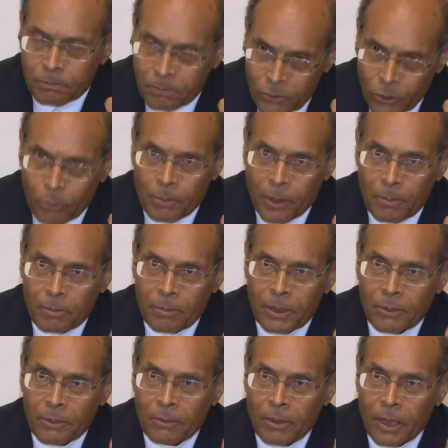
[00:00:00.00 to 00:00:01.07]
you
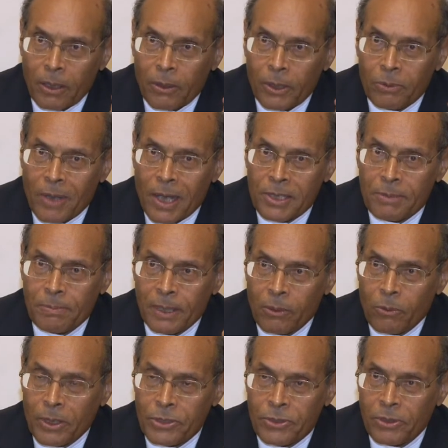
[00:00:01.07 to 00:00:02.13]
probably are going to ask me a
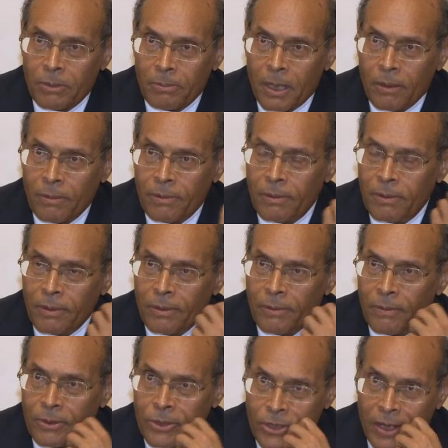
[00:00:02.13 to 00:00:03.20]
question about
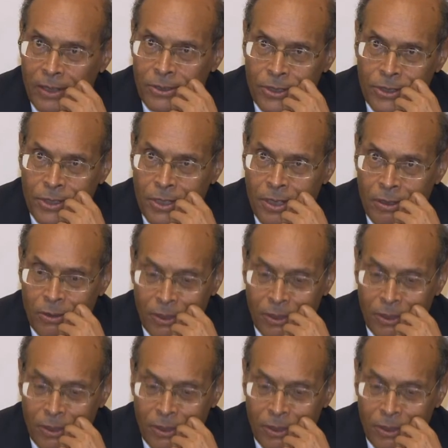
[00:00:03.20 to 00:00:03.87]
the challenges, the